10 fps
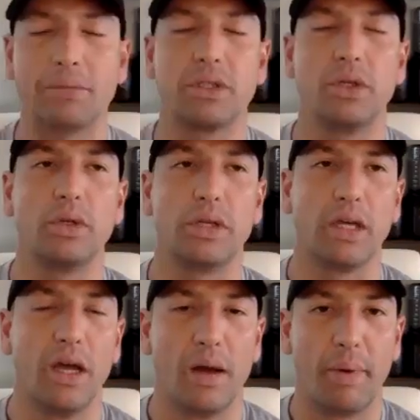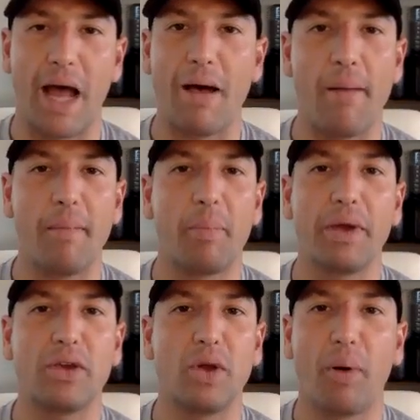absolutely. But I'm gonna
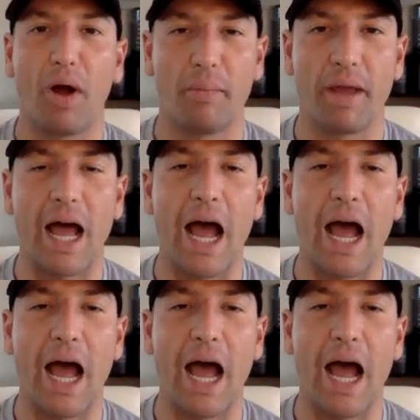pick you apart, man.